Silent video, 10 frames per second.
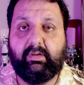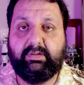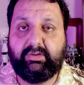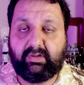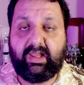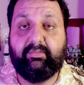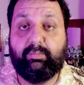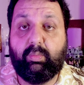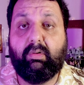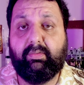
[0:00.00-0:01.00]
Your
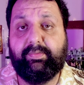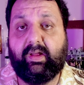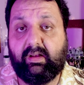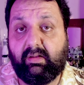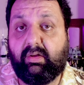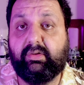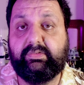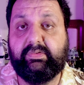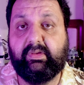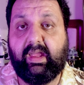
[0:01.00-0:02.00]
life worth a lot,